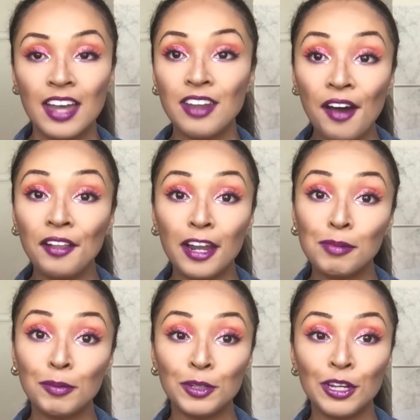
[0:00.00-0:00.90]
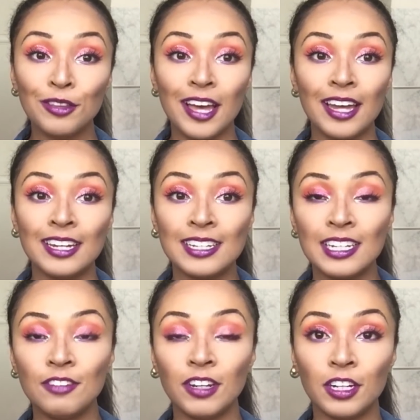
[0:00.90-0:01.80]
Not a lot of people know that, and it
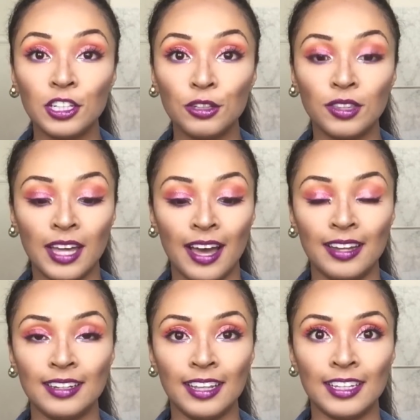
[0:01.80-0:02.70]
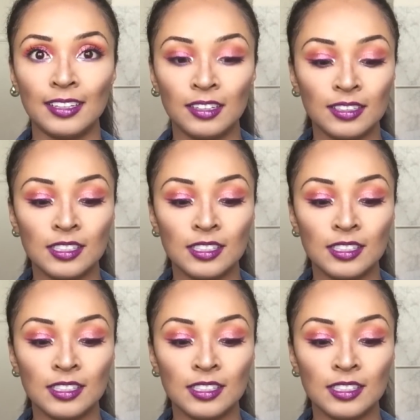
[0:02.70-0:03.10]
didn't even include that, like